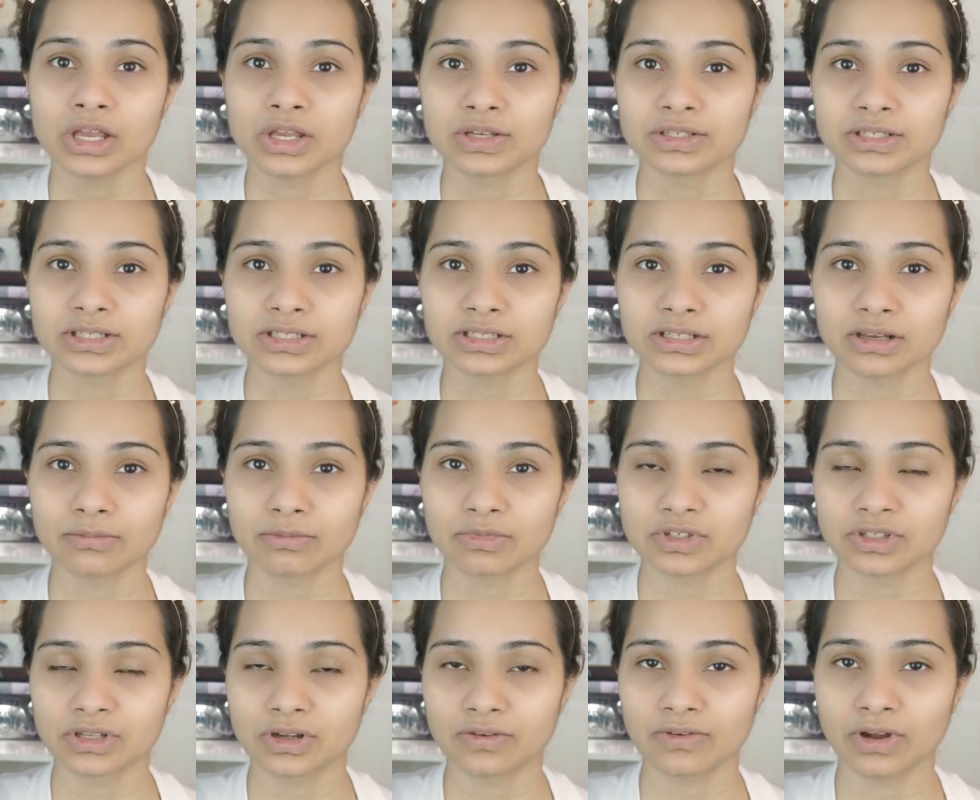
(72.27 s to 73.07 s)
Using
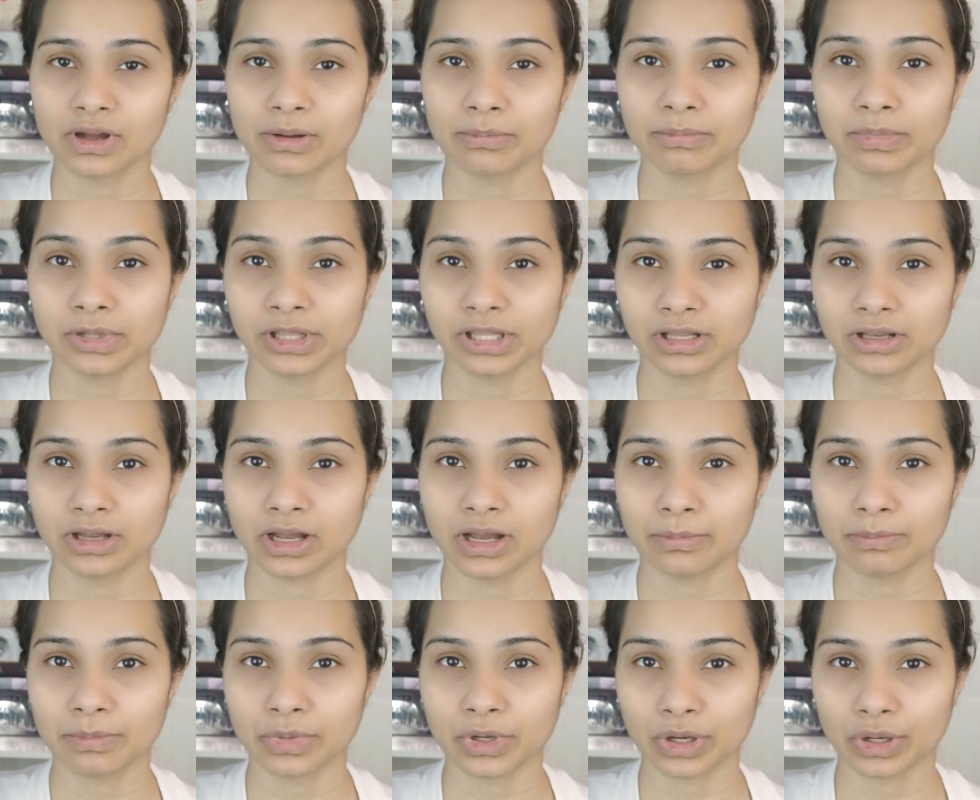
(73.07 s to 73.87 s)
some sort of a,
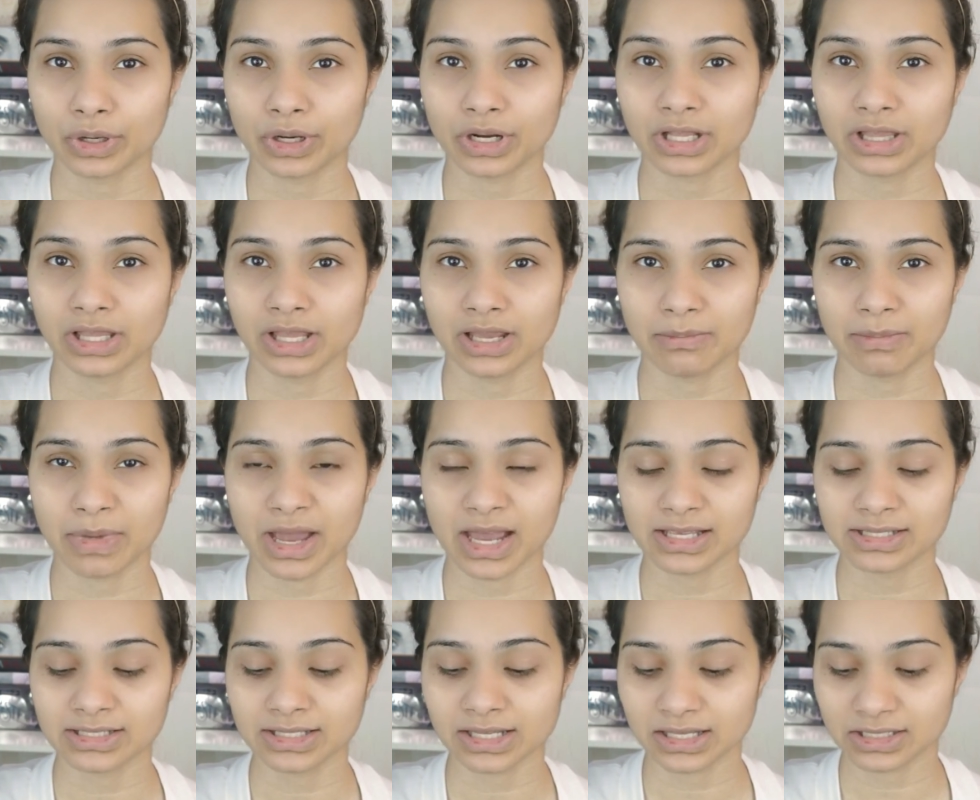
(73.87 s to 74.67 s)
a pure clay
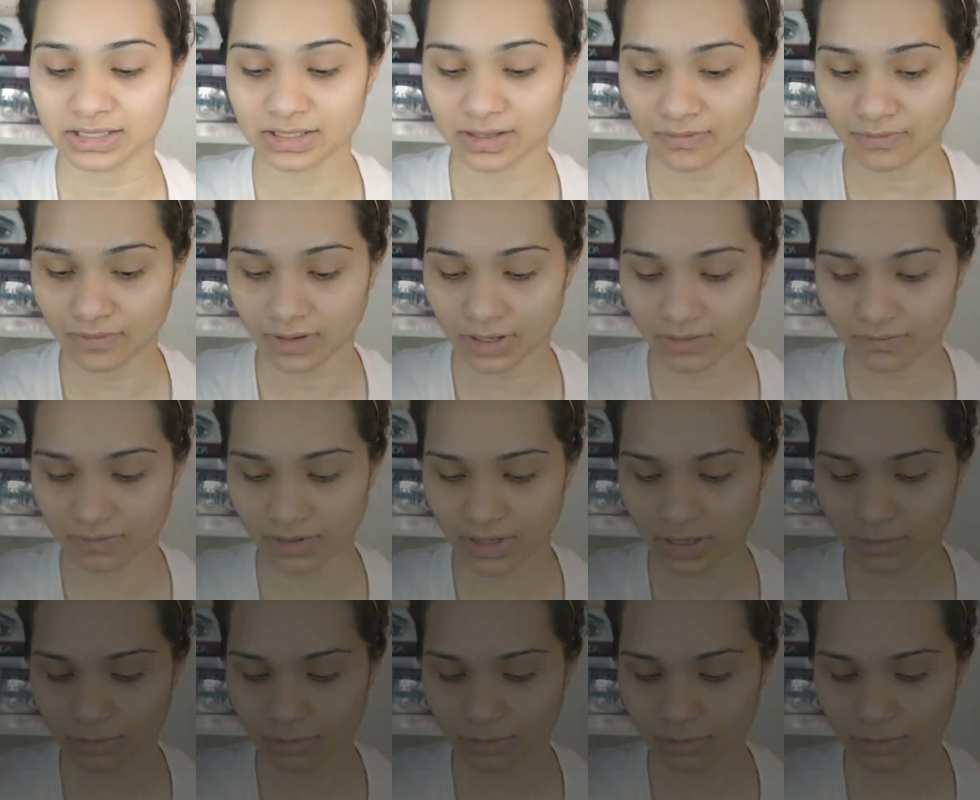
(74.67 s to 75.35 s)
mask is very, very